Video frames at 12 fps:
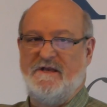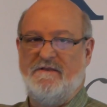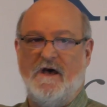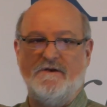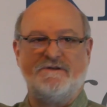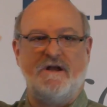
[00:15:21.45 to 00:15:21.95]

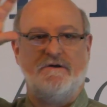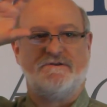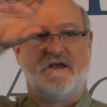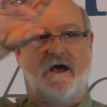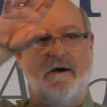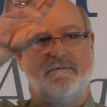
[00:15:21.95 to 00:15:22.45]
And those
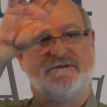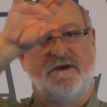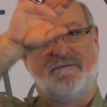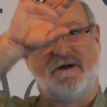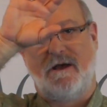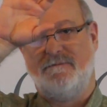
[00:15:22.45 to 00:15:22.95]
notes come
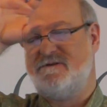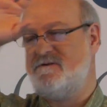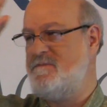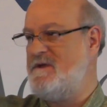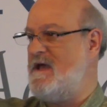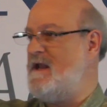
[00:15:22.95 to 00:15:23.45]
sometimes at
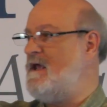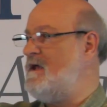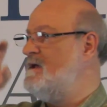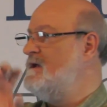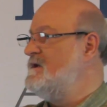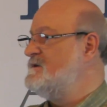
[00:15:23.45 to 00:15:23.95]
the
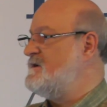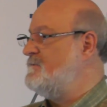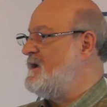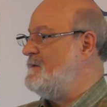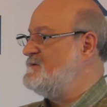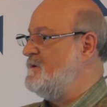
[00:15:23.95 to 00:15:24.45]
beginning,
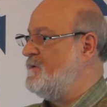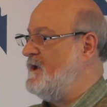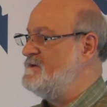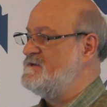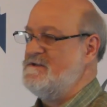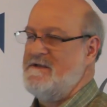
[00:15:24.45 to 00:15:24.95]
sometimes they're
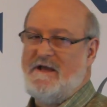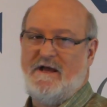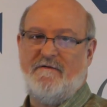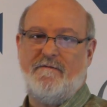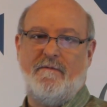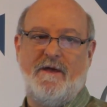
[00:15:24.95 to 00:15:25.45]
placed at the
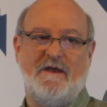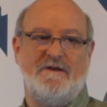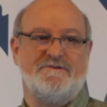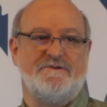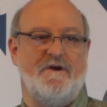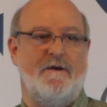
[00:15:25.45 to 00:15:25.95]
end of a
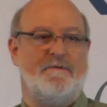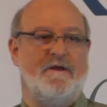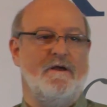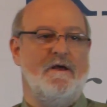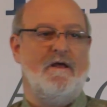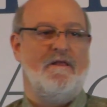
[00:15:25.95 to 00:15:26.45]
manuscript.
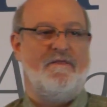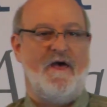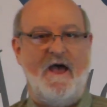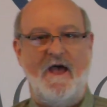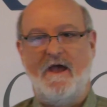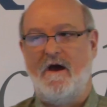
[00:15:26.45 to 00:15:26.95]

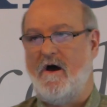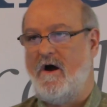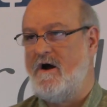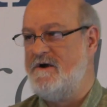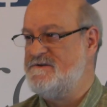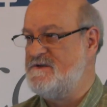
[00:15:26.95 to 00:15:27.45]
They
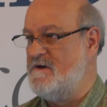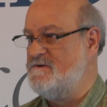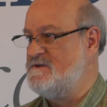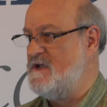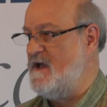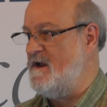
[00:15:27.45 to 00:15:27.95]
are
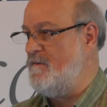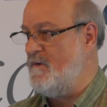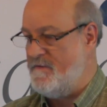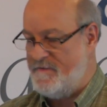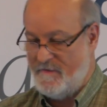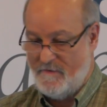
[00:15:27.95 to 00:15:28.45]
associated
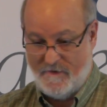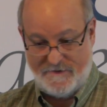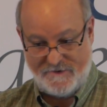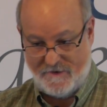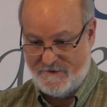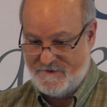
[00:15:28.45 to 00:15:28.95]
with the
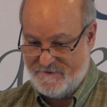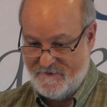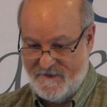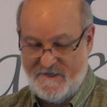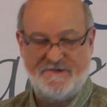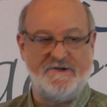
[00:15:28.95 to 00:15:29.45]
church
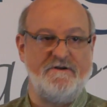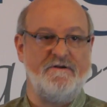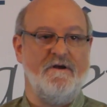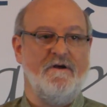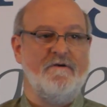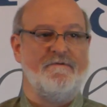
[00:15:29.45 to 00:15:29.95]

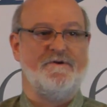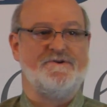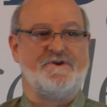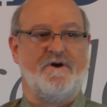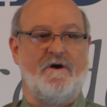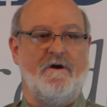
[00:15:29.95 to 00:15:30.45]
tradition for
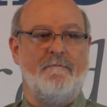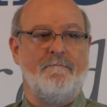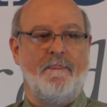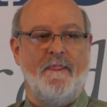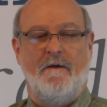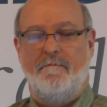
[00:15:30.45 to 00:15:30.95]
sure.
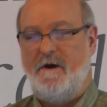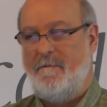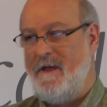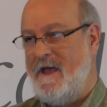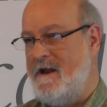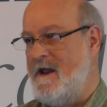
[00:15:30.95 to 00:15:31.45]
But
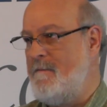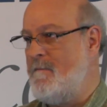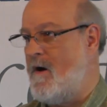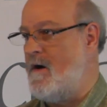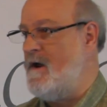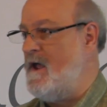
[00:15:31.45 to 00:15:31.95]
a man
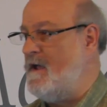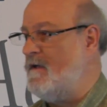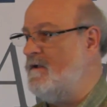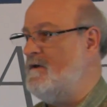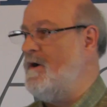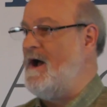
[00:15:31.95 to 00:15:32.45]
named Martin
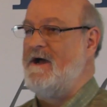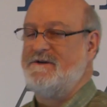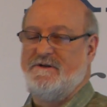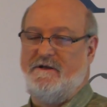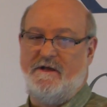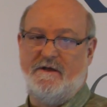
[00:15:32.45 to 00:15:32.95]
Hengel, who
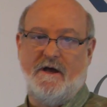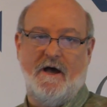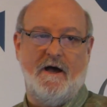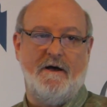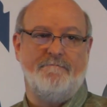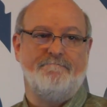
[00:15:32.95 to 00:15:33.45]
actually
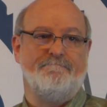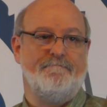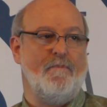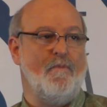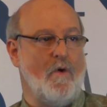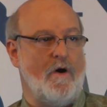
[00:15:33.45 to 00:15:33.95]
um,
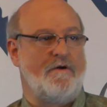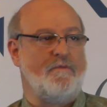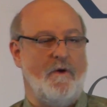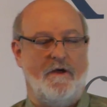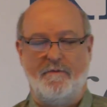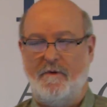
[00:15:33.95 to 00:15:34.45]

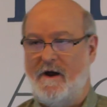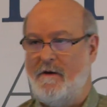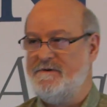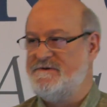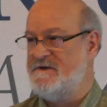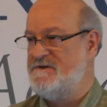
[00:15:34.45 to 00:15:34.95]
worked with when
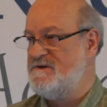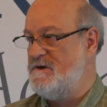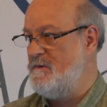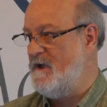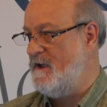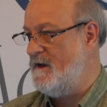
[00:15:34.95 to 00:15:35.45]
I was in
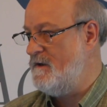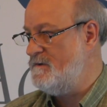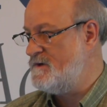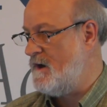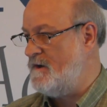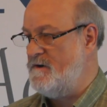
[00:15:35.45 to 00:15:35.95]
Tübingen,
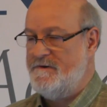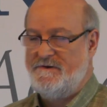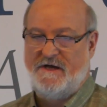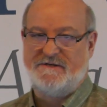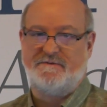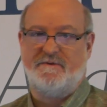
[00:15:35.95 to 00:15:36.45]
who taught New
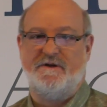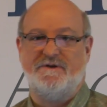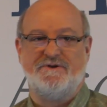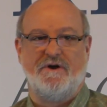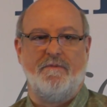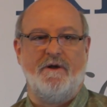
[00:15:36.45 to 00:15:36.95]
Testament
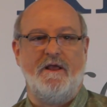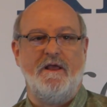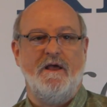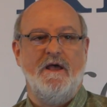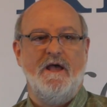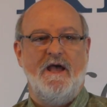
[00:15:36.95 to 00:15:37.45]
in
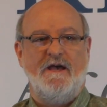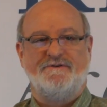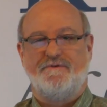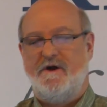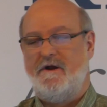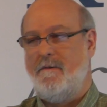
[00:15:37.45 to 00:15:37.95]
Germany,
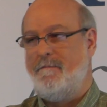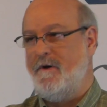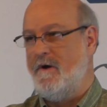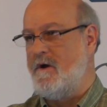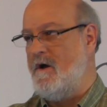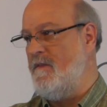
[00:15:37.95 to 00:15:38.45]
has written a
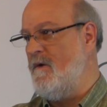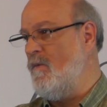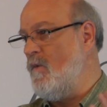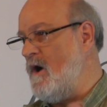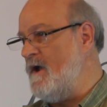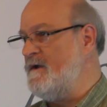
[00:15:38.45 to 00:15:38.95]
book on the
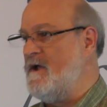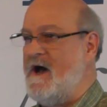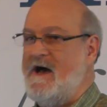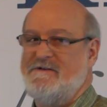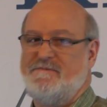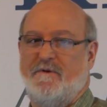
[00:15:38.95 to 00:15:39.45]
one
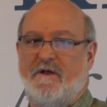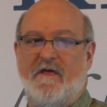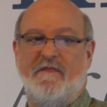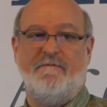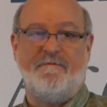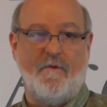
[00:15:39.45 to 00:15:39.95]
gospel
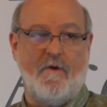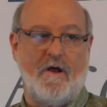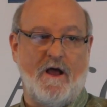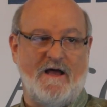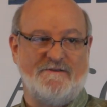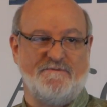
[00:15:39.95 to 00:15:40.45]
and the four
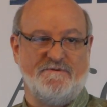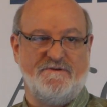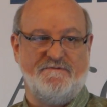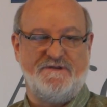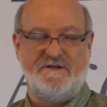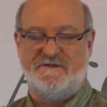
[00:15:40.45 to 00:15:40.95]

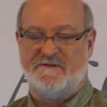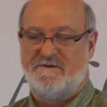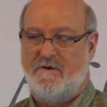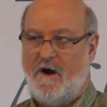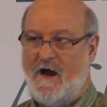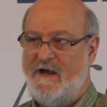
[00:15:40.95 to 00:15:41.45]
gospels of
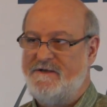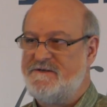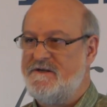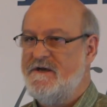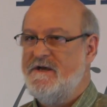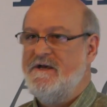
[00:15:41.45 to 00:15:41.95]
Jesus
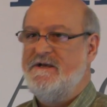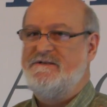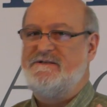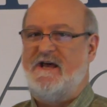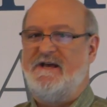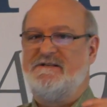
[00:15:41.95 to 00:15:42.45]
Christ,
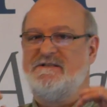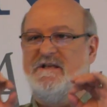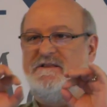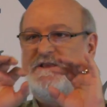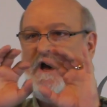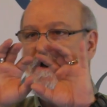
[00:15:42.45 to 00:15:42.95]
says
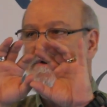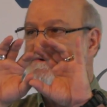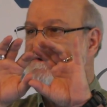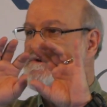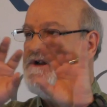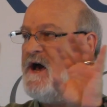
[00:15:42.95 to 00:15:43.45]
that
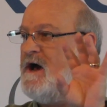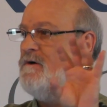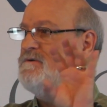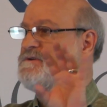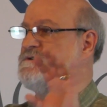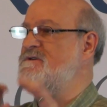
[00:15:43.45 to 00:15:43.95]
those
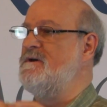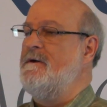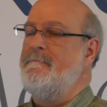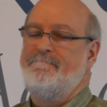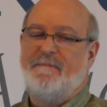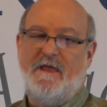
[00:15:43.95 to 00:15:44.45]
notes
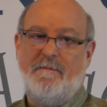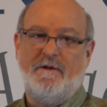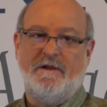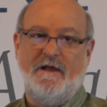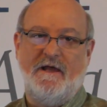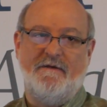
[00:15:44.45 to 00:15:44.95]
he
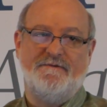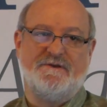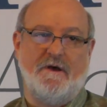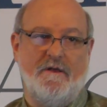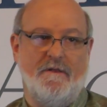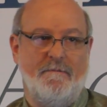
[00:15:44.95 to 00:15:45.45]

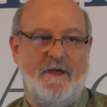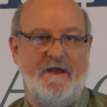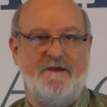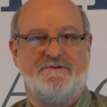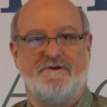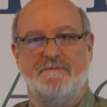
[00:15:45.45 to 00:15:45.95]
believes on the
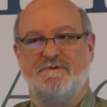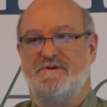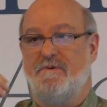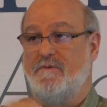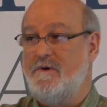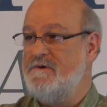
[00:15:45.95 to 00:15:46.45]
manuscripts,
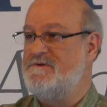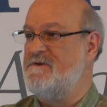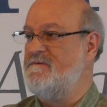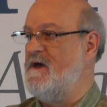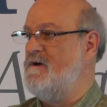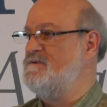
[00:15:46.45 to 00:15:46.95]
the roots
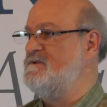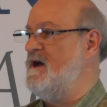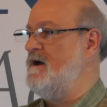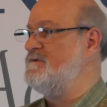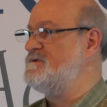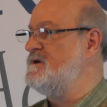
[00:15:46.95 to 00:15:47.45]
of those
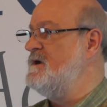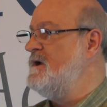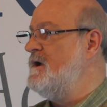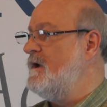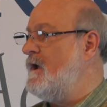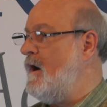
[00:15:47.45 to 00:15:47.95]
notes,
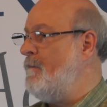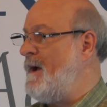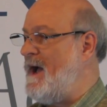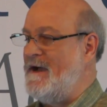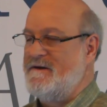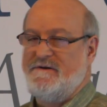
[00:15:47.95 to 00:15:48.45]
go
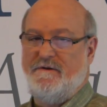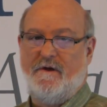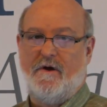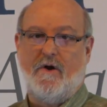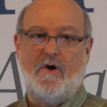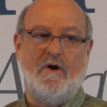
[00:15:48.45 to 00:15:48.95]
back to
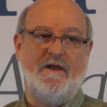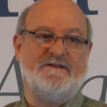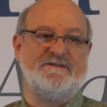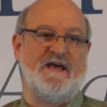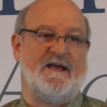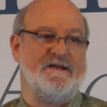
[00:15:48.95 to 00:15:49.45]
the
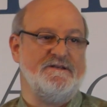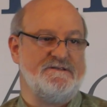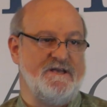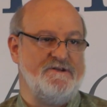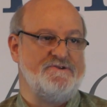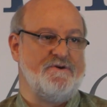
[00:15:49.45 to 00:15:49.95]
early second
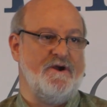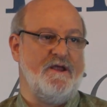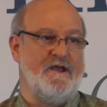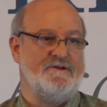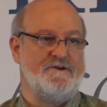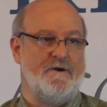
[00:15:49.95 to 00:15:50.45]

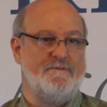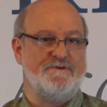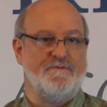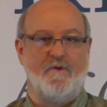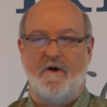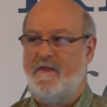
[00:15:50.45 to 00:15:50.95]
century in
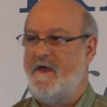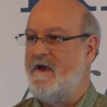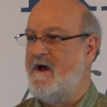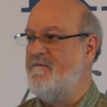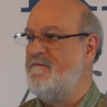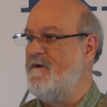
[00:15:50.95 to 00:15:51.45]
terms of where they
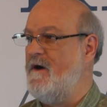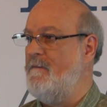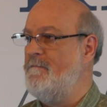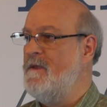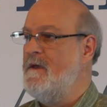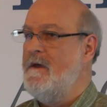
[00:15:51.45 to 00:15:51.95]
come
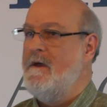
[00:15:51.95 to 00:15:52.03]
from.